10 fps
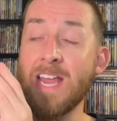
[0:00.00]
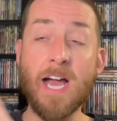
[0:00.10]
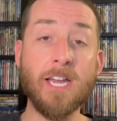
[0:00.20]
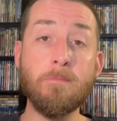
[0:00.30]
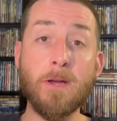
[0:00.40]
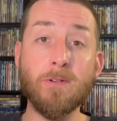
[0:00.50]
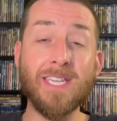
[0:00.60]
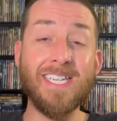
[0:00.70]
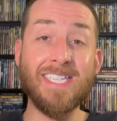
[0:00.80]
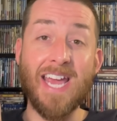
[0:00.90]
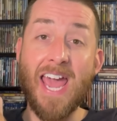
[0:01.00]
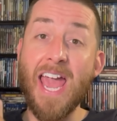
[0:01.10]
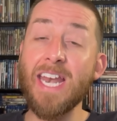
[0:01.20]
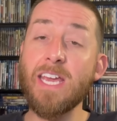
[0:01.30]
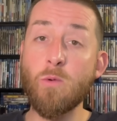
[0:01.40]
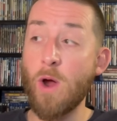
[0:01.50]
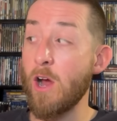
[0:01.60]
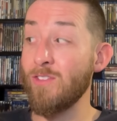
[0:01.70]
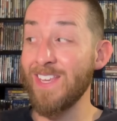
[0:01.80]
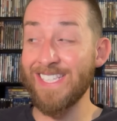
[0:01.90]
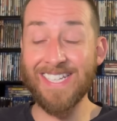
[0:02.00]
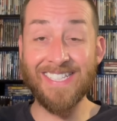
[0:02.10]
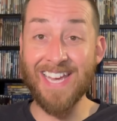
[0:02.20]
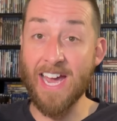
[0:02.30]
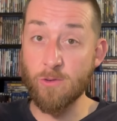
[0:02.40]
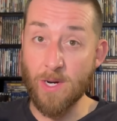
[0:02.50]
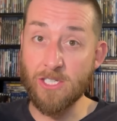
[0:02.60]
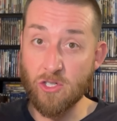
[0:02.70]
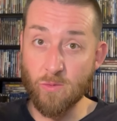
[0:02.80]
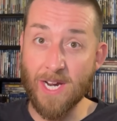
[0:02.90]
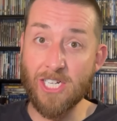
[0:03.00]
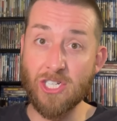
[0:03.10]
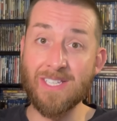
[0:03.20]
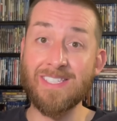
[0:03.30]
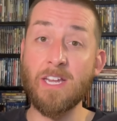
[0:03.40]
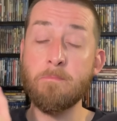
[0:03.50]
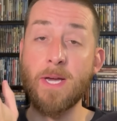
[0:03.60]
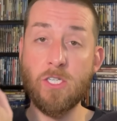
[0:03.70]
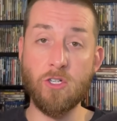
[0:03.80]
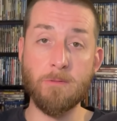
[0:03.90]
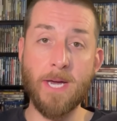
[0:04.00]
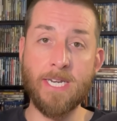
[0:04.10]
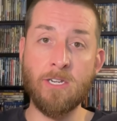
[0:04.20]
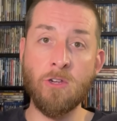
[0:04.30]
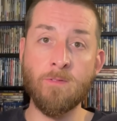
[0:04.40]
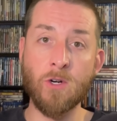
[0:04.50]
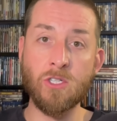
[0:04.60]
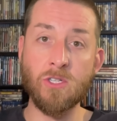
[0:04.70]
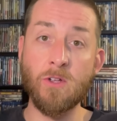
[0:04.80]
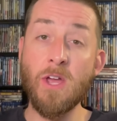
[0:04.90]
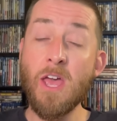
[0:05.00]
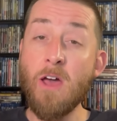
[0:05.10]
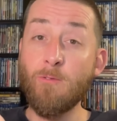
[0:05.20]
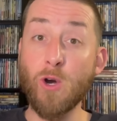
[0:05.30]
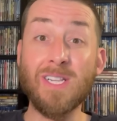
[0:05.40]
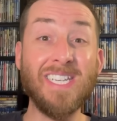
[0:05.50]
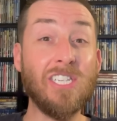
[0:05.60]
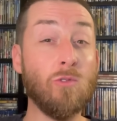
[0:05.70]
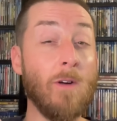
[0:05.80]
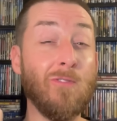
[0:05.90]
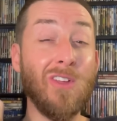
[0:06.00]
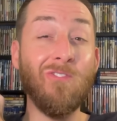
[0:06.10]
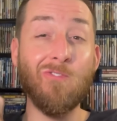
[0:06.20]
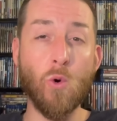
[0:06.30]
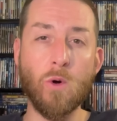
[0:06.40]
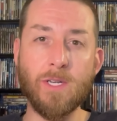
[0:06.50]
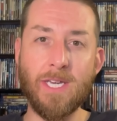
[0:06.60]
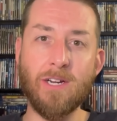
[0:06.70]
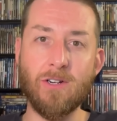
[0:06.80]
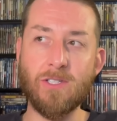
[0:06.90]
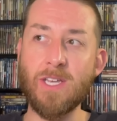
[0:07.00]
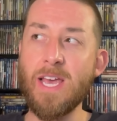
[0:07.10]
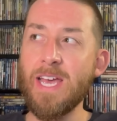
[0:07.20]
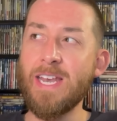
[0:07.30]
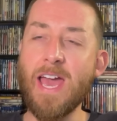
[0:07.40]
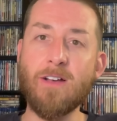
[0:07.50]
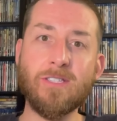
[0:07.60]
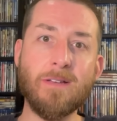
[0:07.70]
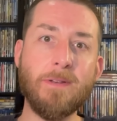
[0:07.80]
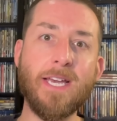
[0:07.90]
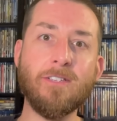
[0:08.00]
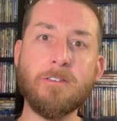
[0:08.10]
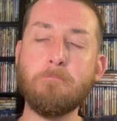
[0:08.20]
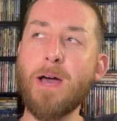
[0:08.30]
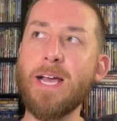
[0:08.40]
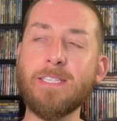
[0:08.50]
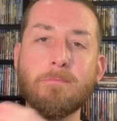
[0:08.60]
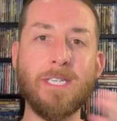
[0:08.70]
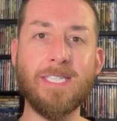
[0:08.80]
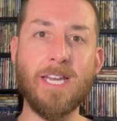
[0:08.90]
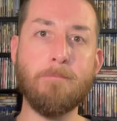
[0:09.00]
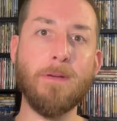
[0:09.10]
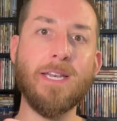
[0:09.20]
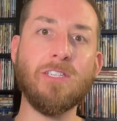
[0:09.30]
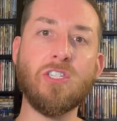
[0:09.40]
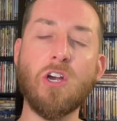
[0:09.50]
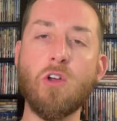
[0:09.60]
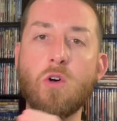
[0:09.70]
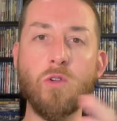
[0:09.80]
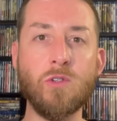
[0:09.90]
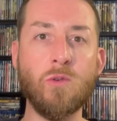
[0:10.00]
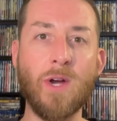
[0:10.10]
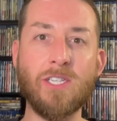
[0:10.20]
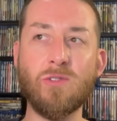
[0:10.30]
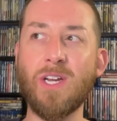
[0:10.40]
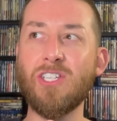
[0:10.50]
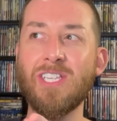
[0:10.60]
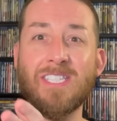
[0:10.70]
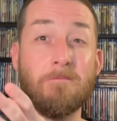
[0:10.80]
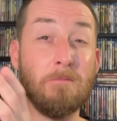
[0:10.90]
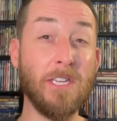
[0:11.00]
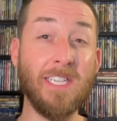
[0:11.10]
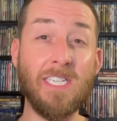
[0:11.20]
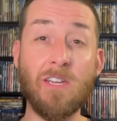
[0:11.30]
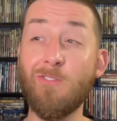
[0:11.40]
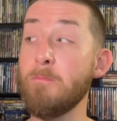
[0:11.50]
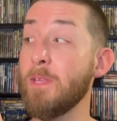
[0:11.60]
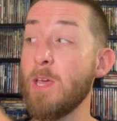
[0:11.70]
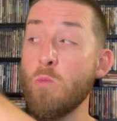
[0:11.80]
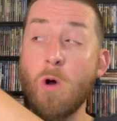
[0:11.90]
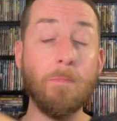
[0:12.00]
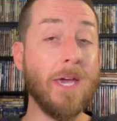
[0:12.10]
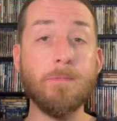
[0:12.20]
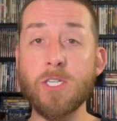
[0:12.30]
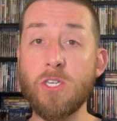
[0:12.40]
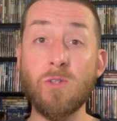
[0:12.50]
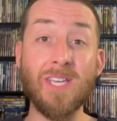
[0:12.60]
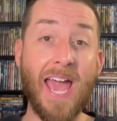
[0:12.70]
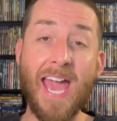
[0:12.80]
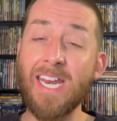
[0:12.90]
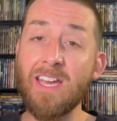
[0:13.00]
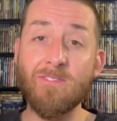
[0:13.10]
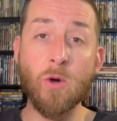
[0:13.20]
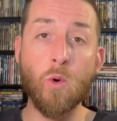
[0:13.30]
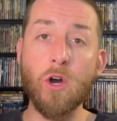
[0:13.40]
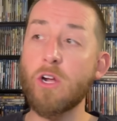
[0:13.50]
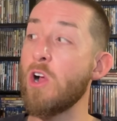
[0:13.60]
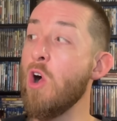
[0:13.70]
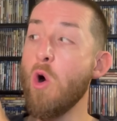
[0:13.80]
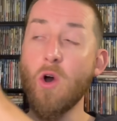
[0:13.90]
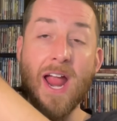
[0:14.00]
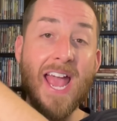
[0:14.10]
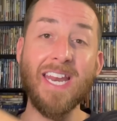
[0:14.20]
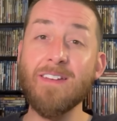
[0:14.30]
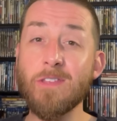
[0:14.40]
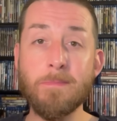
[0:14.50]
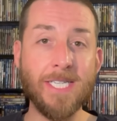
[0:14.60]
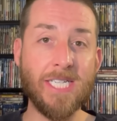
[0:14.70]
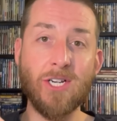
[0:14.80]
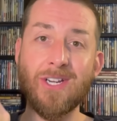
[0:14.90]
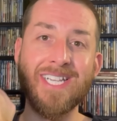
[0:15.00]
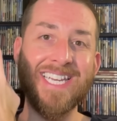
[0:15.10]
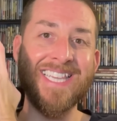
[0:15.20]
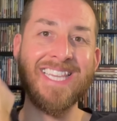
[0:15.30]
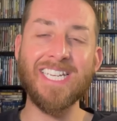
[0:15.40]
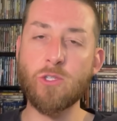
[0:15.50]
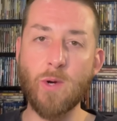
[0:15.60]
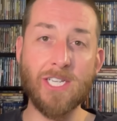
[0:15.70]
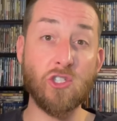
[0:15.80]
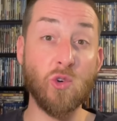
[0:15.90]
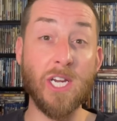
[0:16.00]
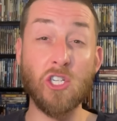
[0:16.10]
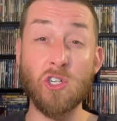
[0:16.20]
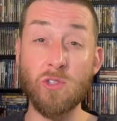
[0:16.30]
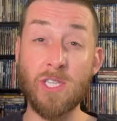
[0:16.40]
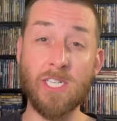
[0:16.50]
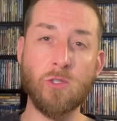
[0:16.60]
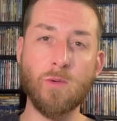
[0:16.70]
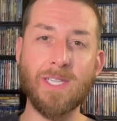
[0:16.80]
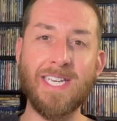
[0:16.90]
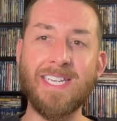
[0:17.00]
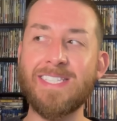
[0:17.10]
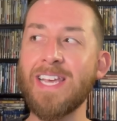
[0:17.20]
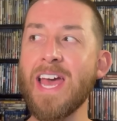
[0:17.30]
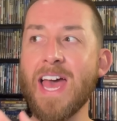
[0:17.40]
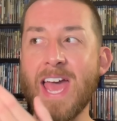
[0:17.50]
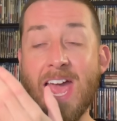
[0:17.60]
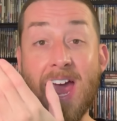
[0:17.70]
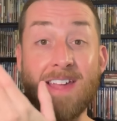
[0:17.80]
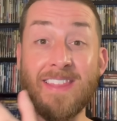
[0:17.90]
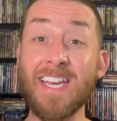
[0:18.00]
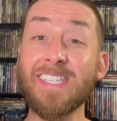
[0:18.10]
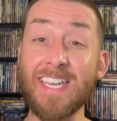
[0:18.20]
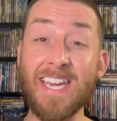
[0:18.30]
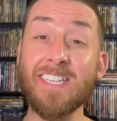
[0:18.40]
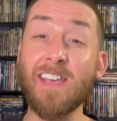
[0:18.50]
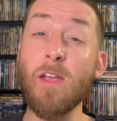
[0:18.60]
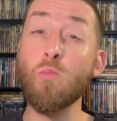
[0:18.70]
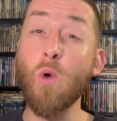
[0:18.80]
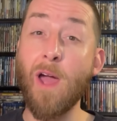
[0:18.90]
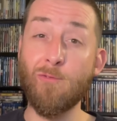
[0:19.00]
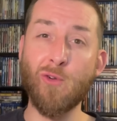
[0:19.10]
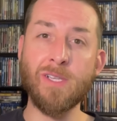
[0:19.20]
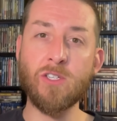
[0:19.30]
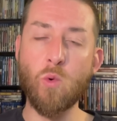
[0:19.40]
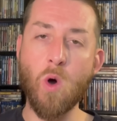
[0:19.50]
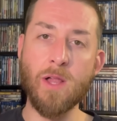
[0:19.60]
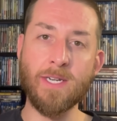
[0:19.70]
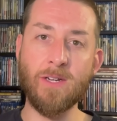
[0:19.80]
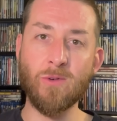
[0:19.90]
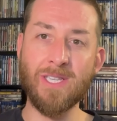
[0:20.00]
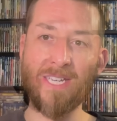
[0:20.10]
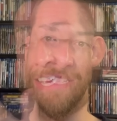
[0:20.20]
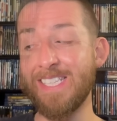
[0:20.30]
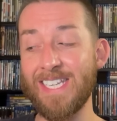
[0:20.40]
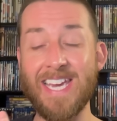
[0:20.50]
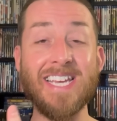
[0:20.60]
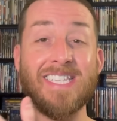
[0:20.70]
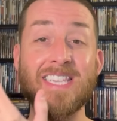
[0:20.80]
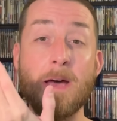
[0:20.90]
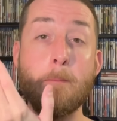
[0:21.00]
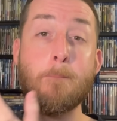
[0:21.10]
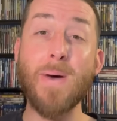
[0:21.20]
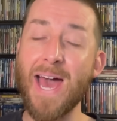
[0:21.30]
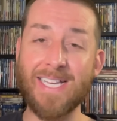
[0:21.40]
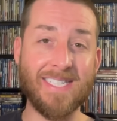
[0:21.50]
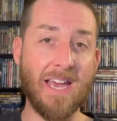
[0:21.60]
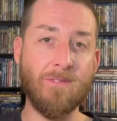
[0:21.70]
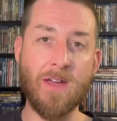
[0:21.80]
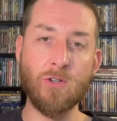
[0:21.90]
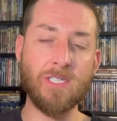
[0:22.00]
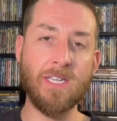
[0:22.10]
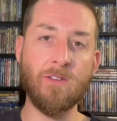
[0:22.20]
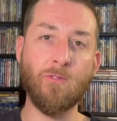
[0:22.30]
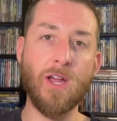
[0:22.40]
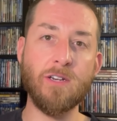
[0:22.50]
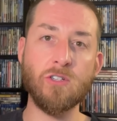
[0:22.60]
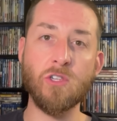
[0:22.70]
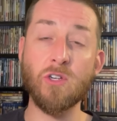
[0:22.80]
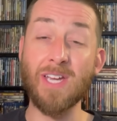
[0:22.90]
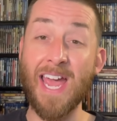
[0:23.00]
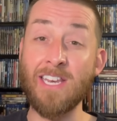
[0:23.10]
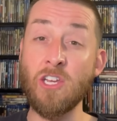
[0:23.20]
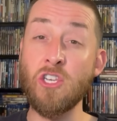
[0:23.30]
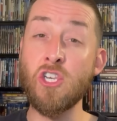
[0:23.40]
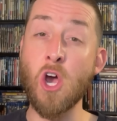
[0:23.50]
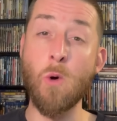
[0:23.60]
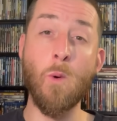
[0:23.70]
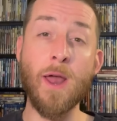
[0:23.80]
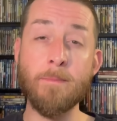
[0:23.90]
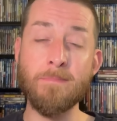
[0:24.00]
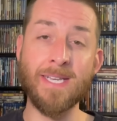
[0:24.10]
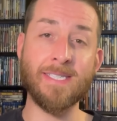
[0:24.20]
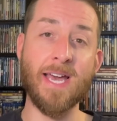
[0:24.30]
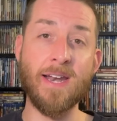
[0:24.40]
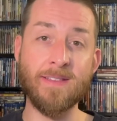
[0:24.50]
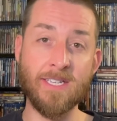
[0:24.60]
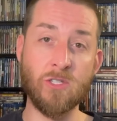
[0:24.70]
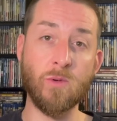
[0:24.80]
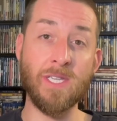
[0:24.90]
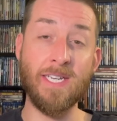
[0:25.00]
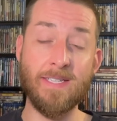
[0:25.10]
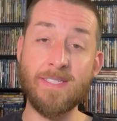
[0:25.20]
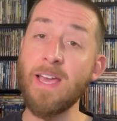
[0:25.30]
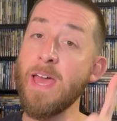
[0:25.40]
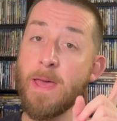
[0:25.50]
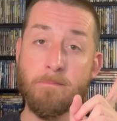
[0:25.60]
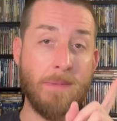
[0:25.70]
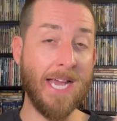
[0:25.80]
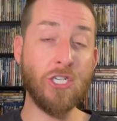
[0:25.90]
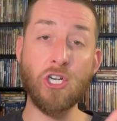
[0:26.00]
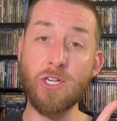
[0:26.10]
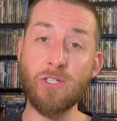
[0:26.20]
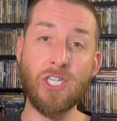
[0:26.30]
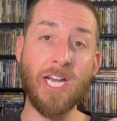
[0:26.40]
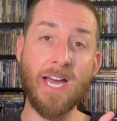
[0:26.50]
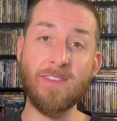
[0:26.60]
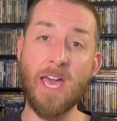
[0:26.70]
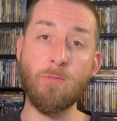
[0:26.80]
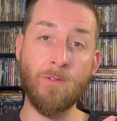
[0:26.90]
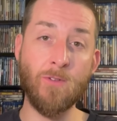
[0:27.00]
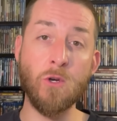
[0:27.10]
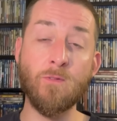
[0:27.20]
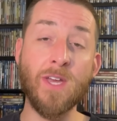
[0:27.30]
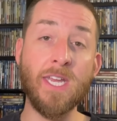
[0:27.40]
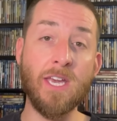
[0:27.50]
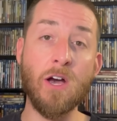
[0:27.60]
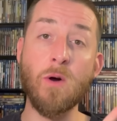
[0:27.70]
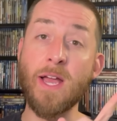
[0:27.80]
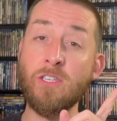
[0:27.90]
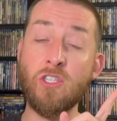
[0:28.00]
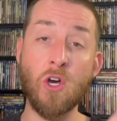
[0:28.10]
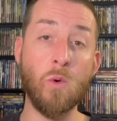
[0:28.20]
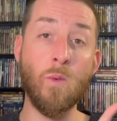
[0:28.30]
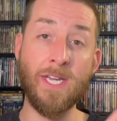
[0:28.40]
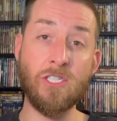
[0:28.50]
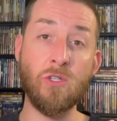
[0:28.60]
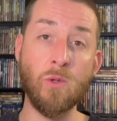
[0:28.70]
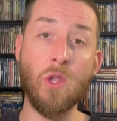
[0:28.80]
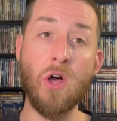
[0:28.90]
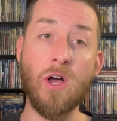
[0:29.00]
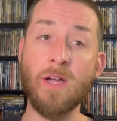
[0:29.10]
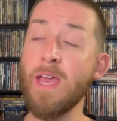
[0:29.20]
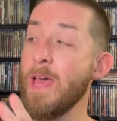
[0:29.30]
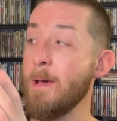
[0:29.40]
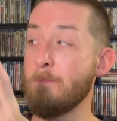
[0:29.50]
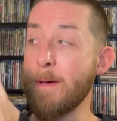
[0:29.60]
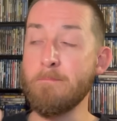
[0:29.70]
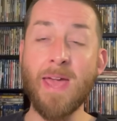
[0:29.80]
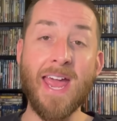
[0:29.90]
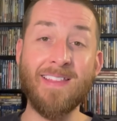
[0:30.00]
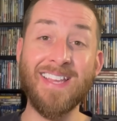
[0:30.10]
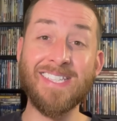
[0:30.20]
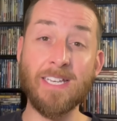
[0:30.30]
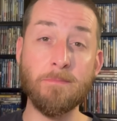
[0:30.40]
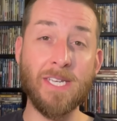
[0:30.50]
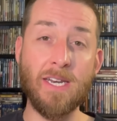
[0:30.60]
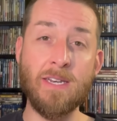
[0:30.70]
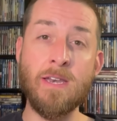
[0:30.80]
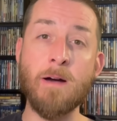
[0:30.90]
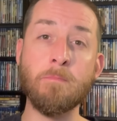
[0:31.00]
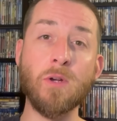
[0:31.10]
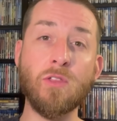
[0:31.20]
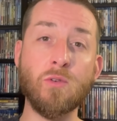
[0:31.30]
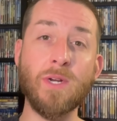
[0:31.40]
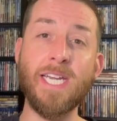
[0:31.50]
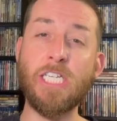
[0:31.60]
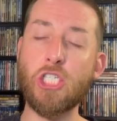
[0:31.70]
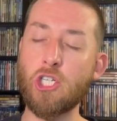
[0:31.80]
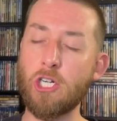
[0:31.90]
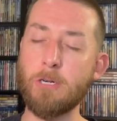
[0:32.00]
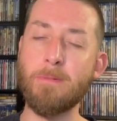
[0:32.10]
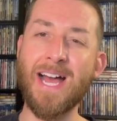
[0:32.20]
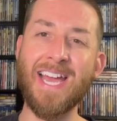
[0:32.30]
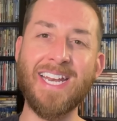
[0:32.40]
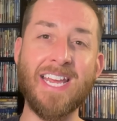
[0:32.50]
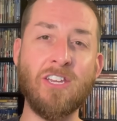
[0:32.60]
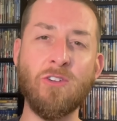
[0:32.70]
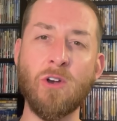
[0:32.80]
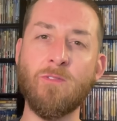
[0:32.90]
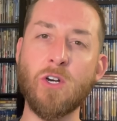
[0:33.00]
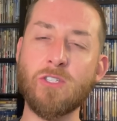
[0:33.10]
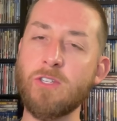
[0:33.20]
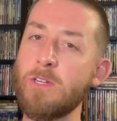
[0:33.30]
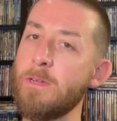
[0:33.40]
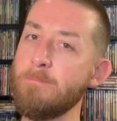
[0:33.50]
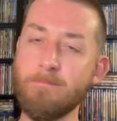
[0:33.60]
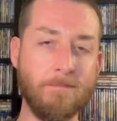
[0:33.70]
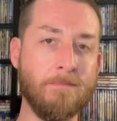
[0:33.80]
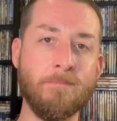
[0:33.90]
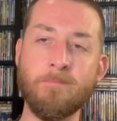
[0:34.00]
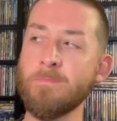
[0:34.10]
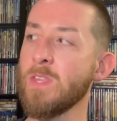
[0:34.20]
not going to be released anywhere, this exact restoration that's done by Turbine and Universal, for at least roughly four years. Now, somebody else could possibly step in and start a whole new restoration that's completely different, but they won't be able to use any of the work or any of the material in this restoration or this release and this is a reference quality release. This is the best I've ever seen the Frighteners look and you don't want to miss out on this release. Make sure to go check out that review video and don't wait too long. But man, this comes in at number three, Turbine and Universal. Mmm,